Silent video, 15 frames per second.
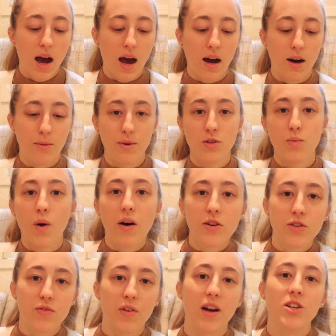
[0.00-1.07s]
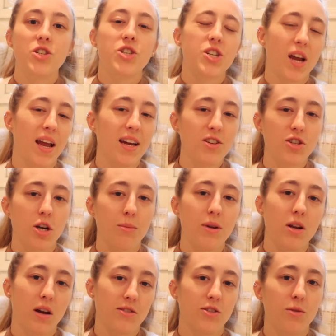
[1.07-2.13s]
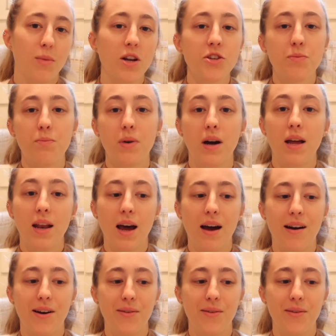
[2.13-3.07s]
as well as French and German, not so much, but